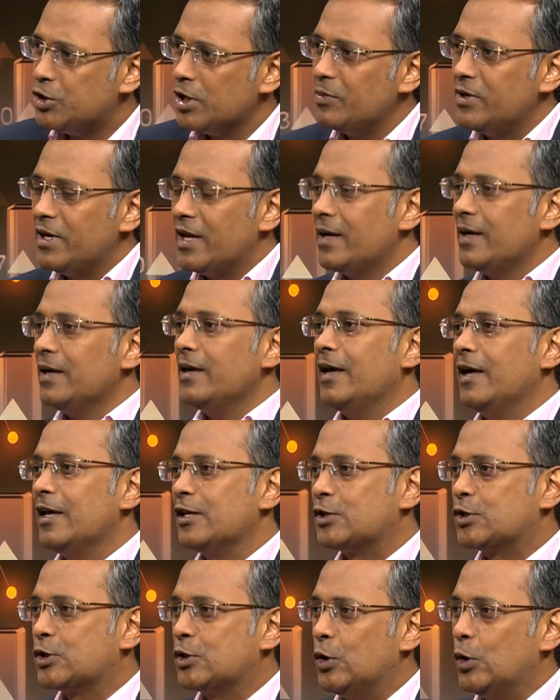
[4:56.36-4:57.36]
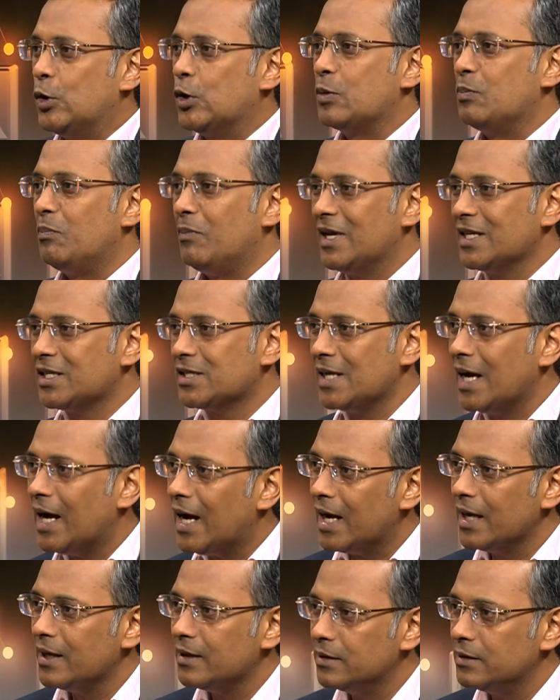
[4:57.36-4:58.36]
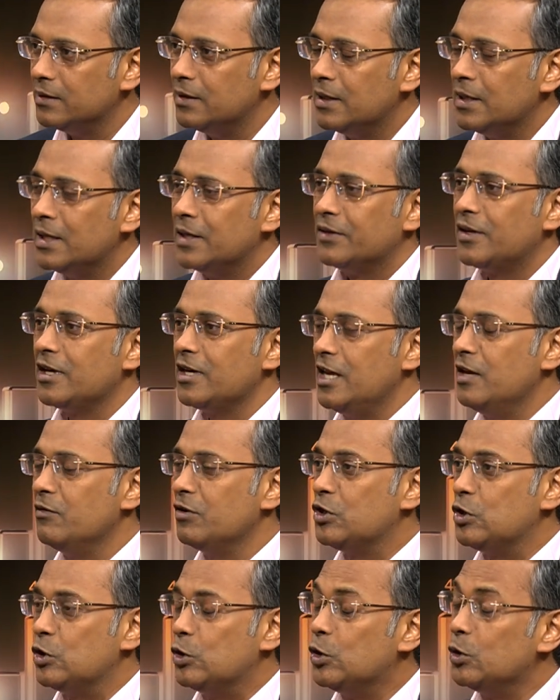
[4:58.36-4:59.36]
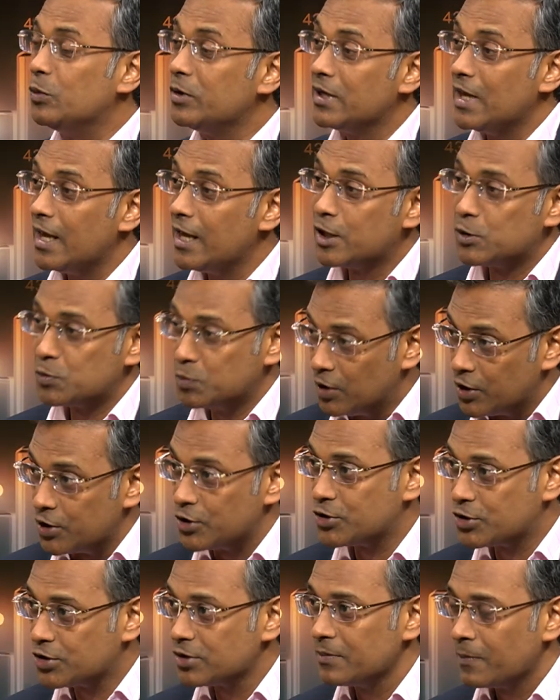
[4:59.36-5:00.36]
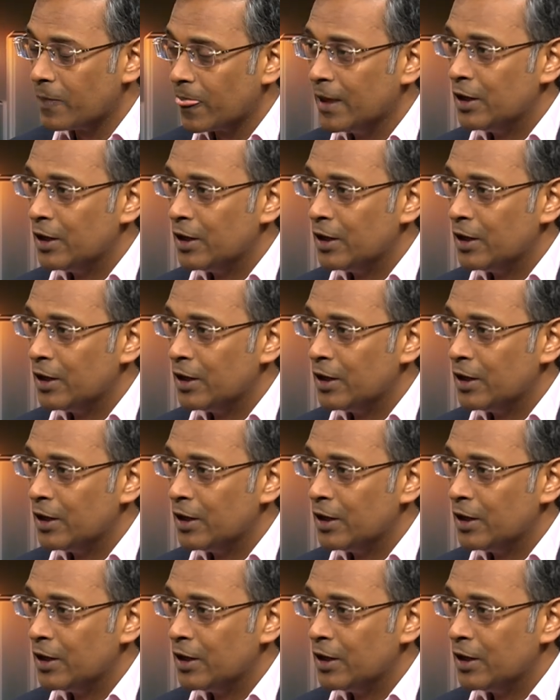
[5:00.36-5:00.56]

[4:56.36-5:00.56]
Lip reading: Gemini has scored much higher than even human experts.